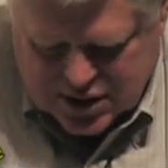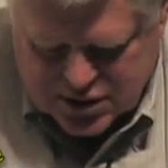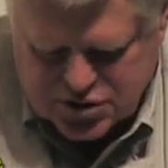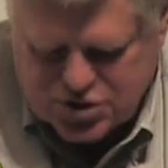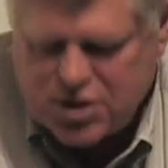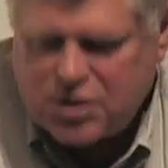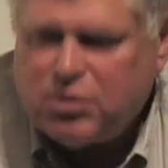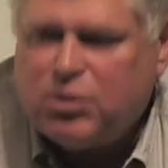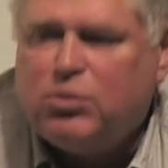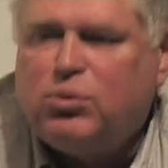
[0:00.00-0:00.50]

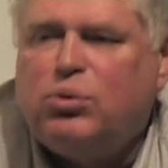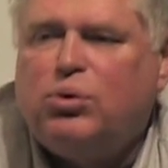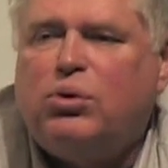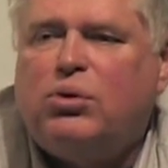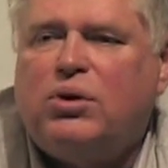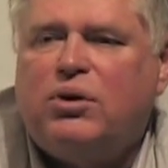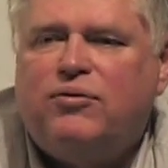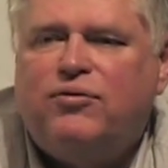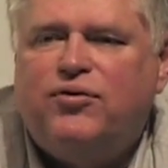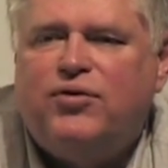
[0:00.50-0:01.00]
General
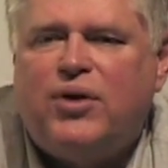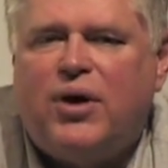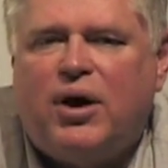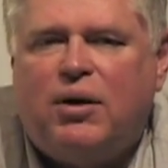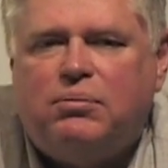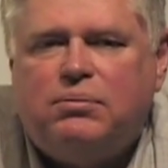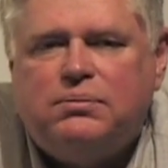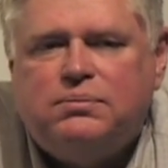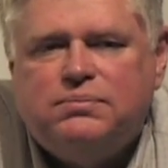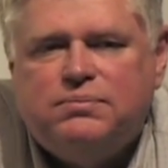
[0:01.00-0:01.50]
rule of
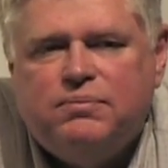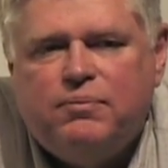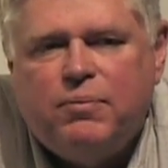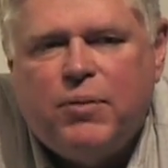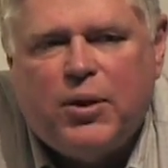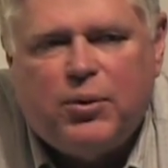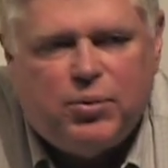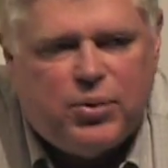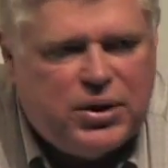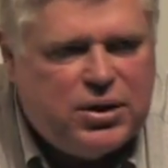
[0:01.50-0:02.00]
thumb
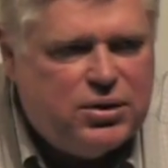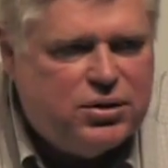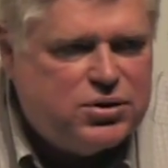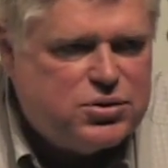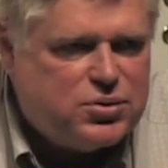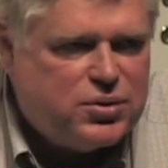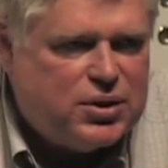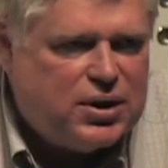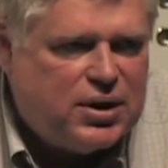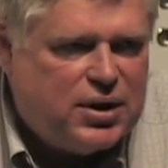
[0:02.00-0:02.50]
that we
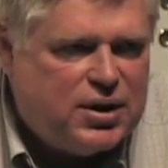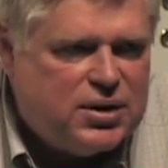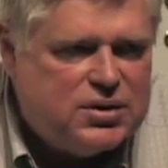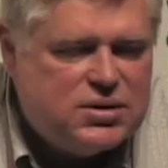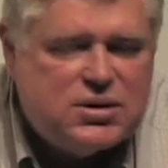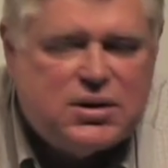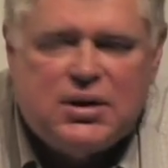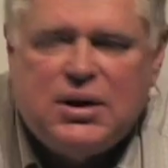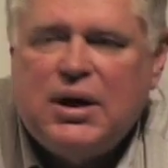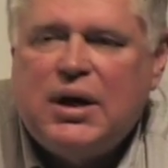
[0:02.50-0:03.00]
use with the
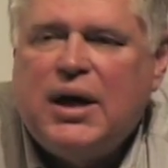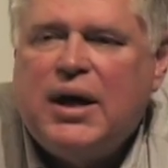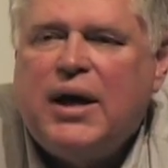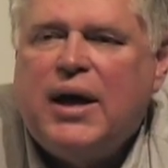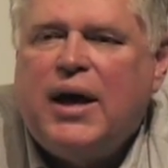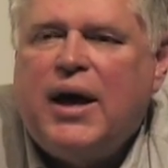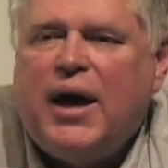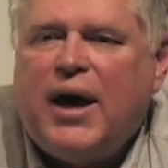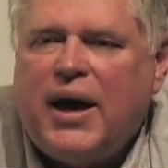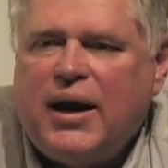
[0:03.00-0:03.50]
kids,
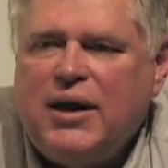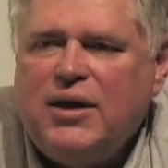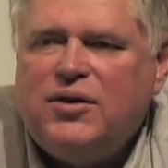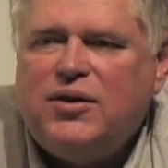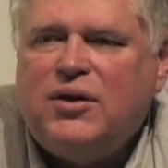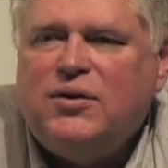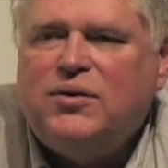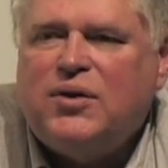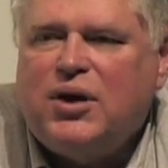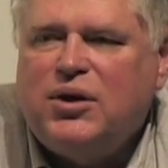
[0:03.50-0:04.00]

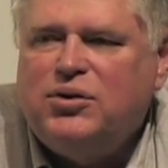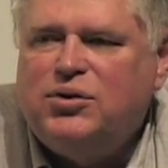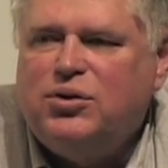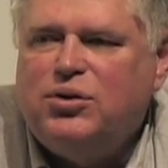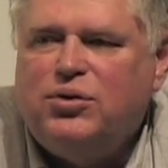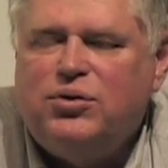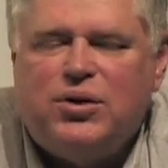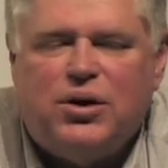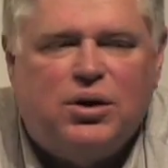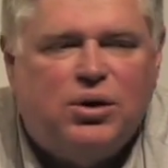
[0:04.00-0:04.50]
anything they
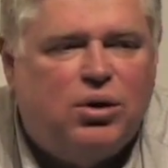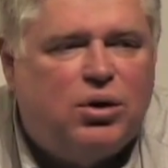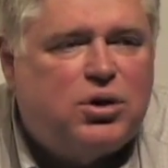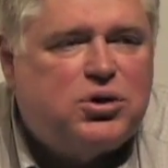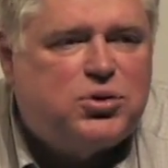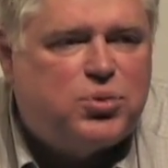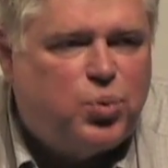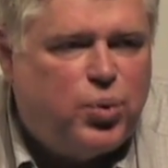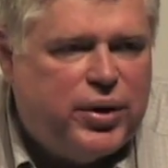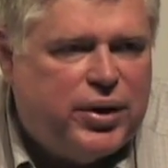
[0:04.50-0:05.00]
do that
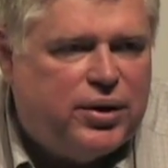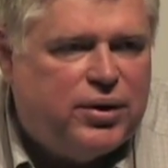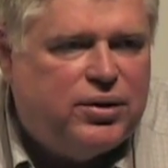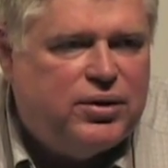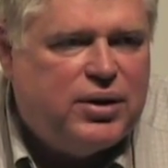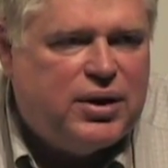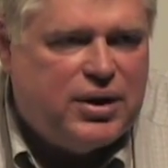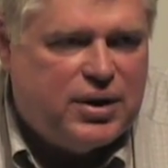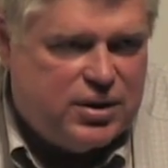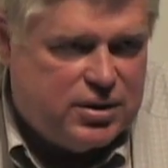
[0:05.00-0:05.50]
looks
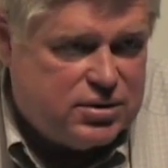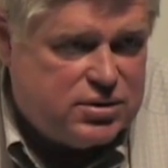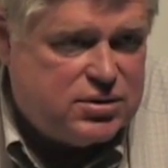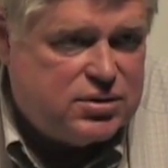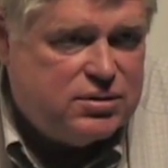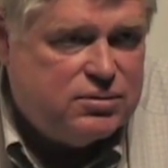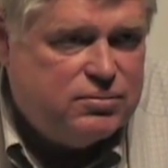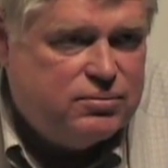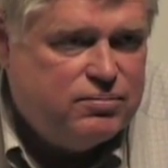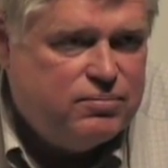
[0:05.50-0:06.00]
weird is,